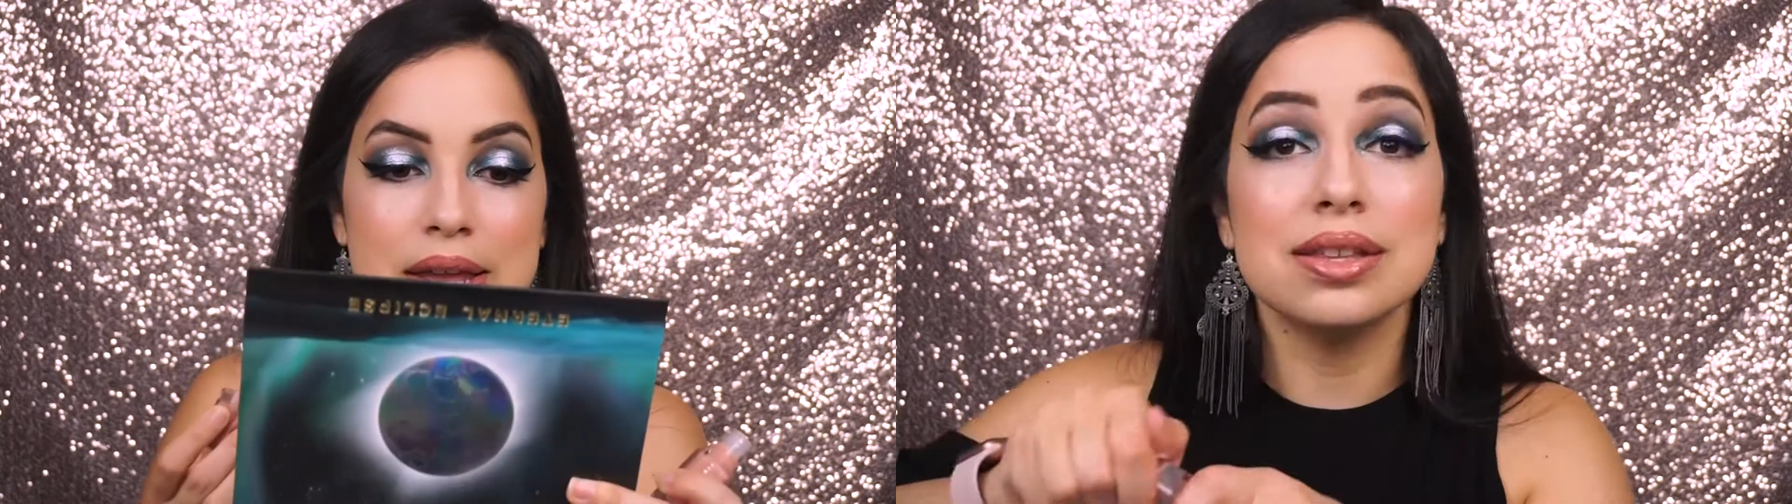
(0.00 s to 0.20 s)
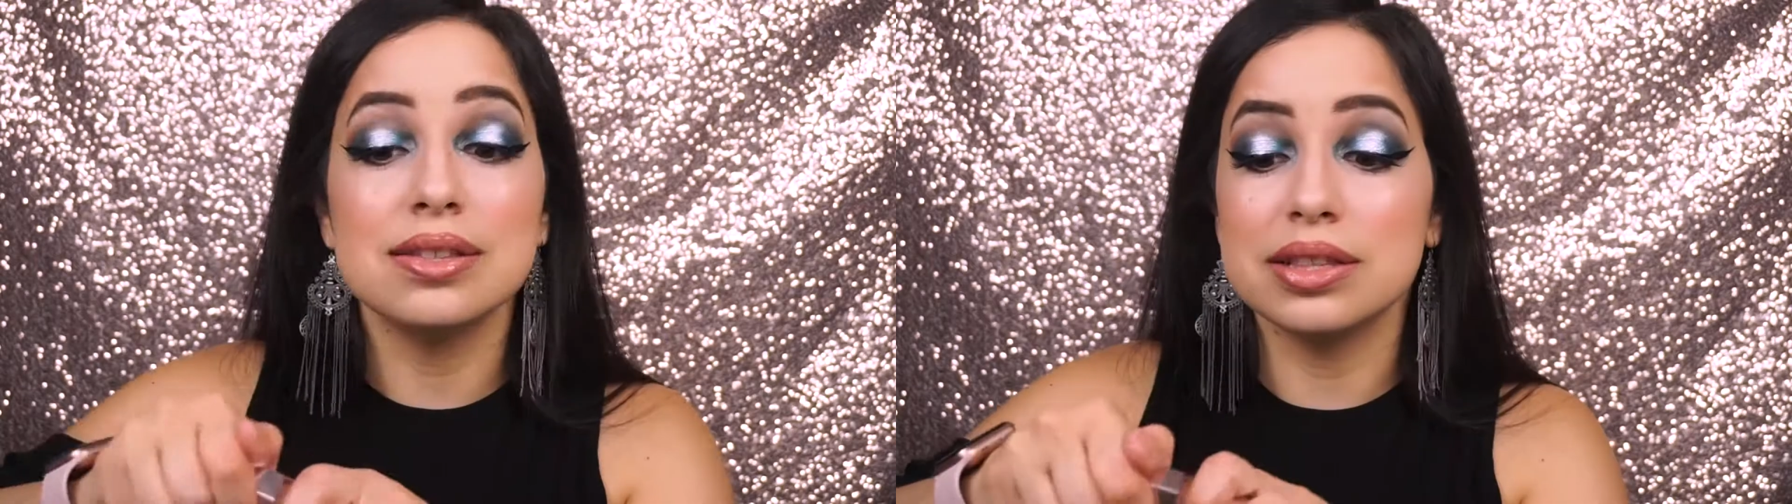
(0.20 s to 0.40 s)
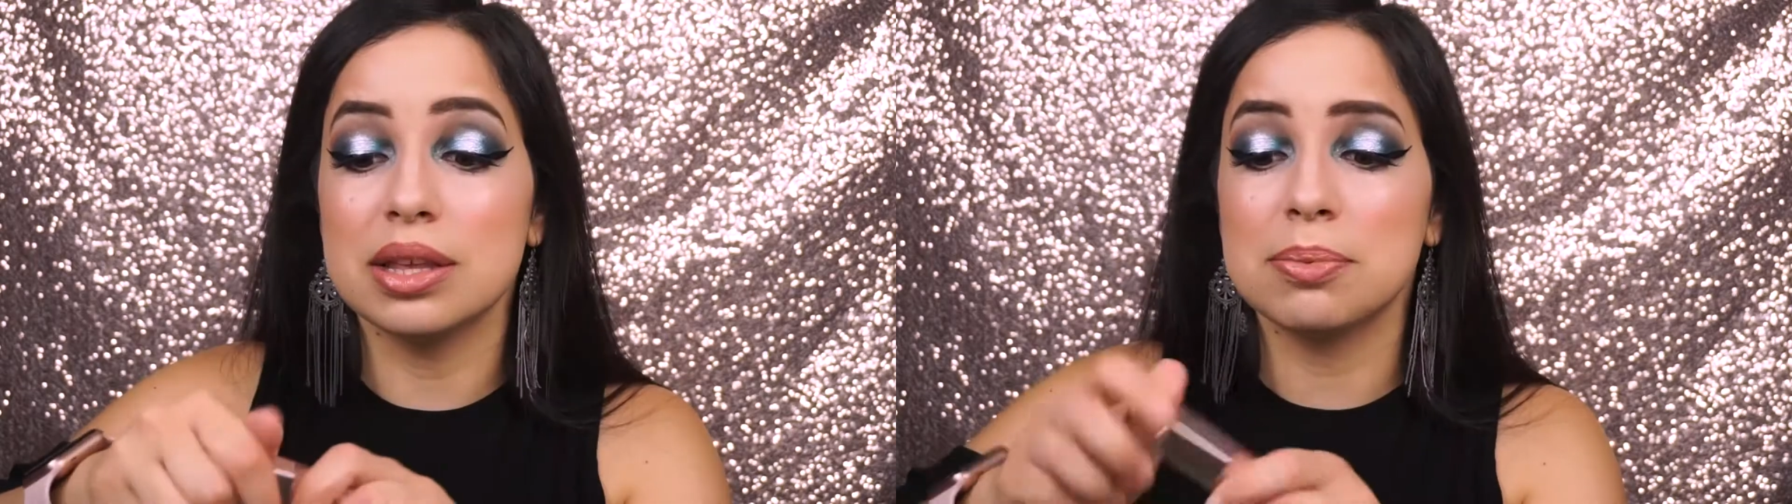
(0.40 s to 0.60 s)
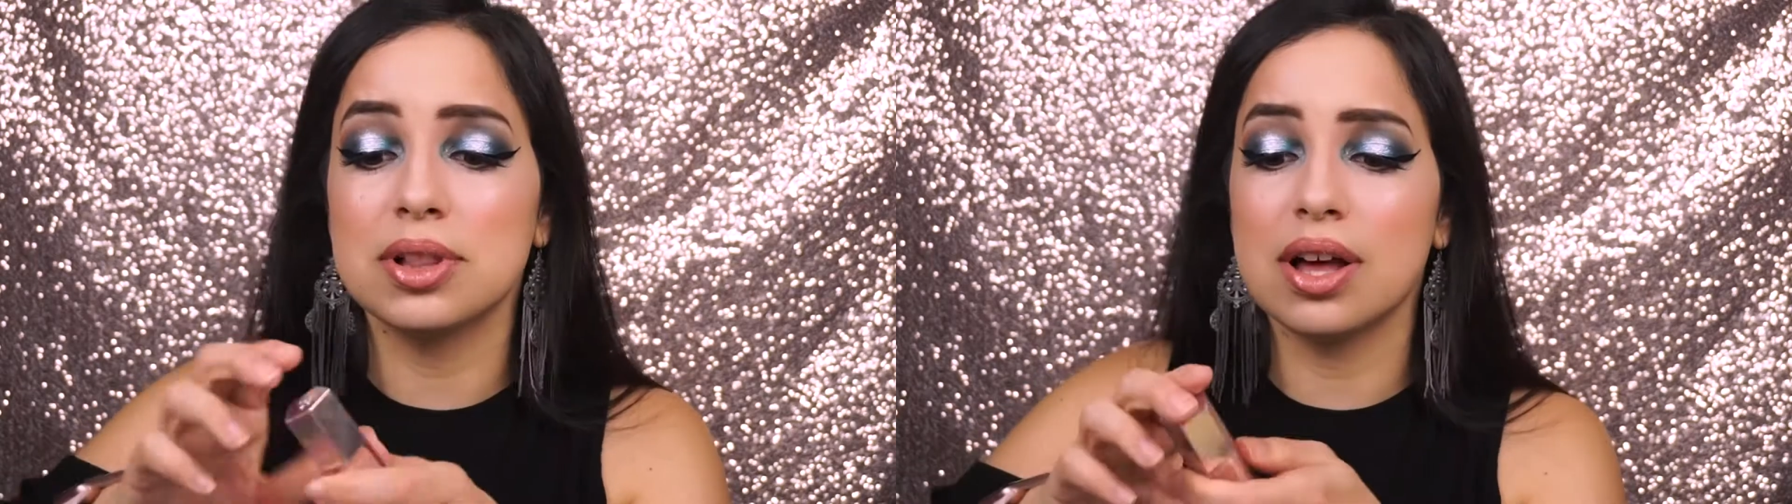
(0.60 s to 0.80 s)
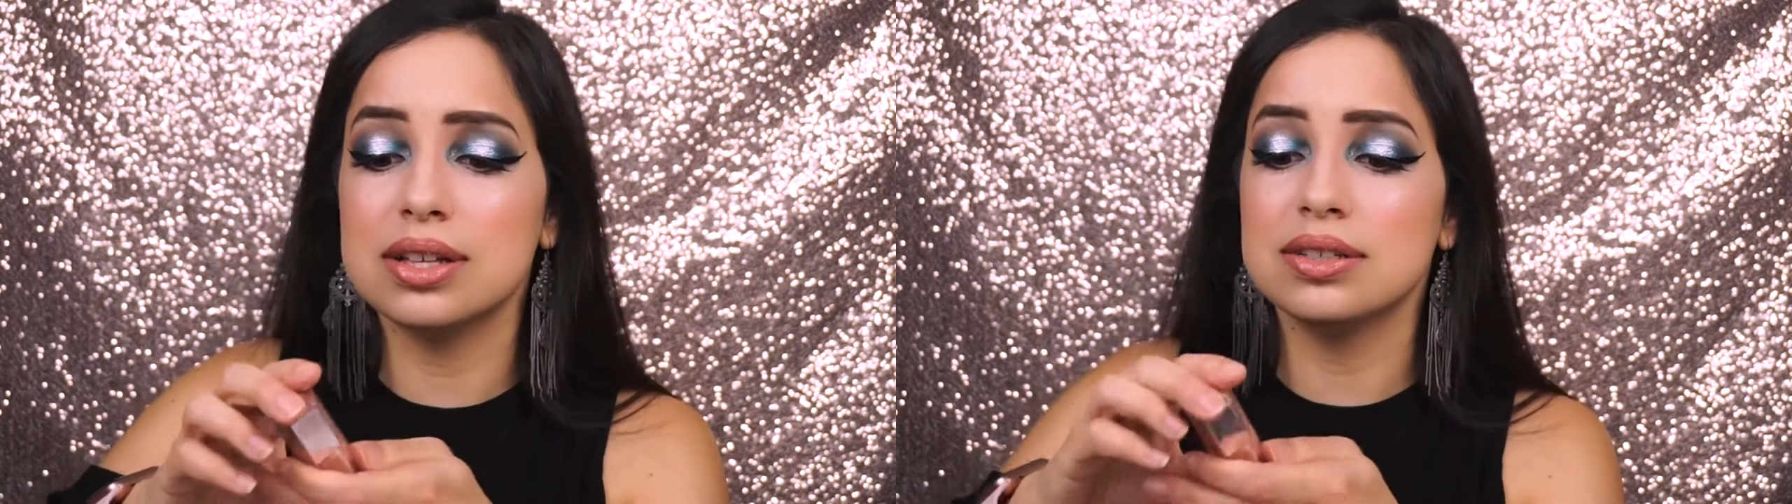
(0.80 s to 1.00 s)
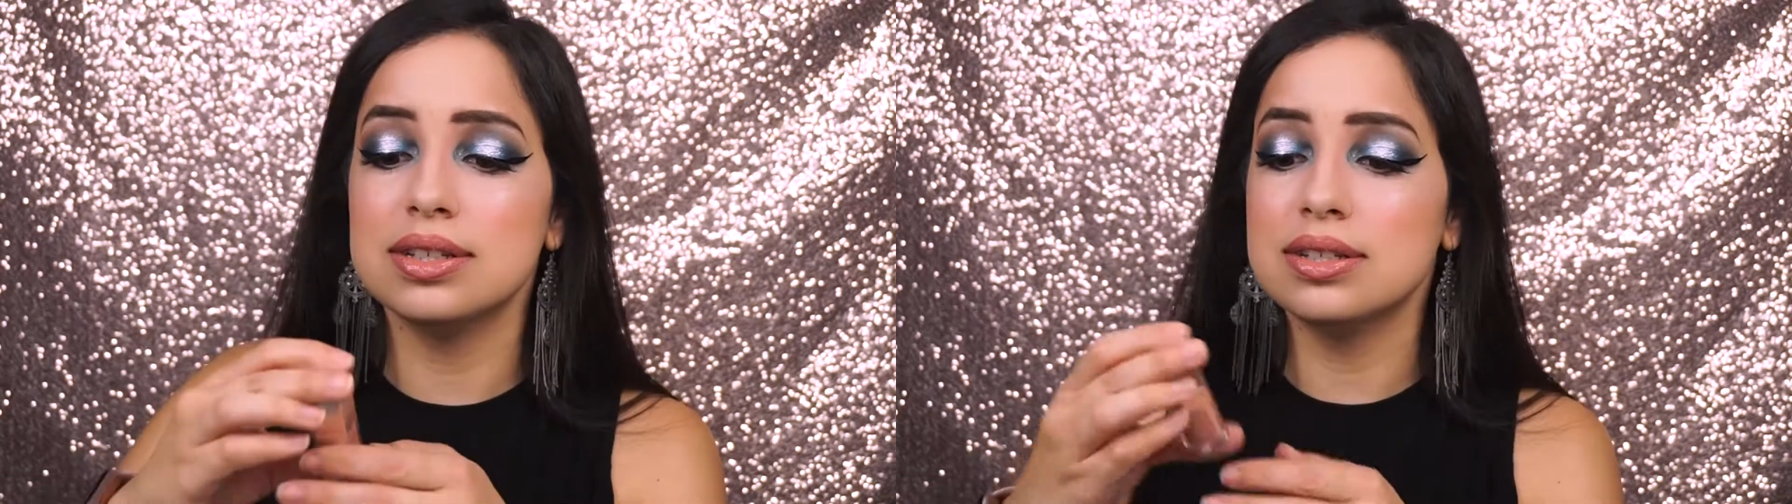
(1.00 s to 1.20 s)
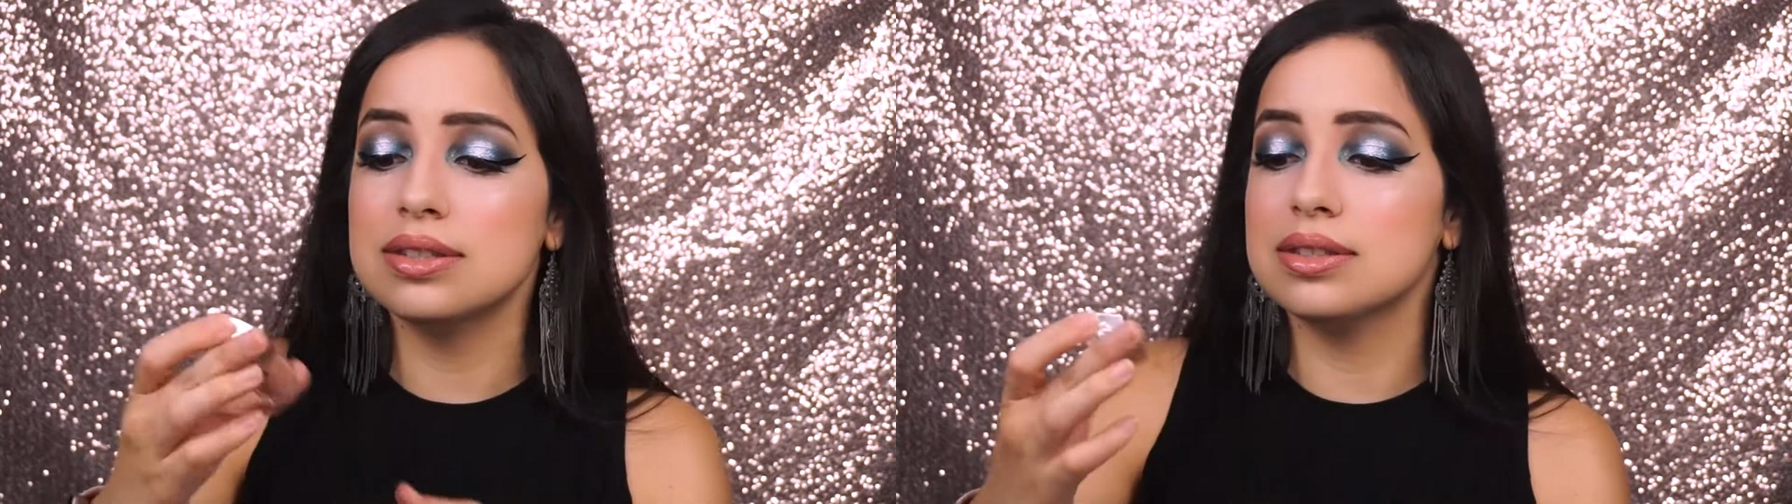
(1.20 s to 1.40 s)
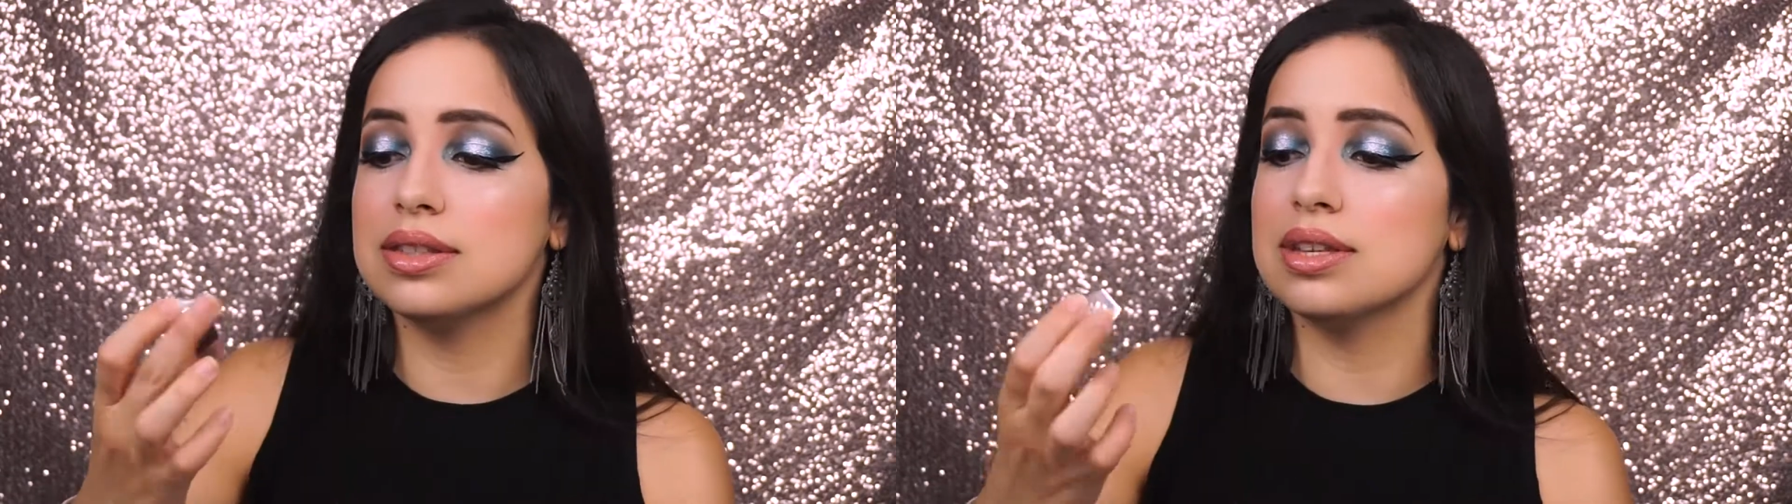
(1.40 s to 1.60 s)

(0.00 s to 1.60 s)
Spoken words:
these lip glosses,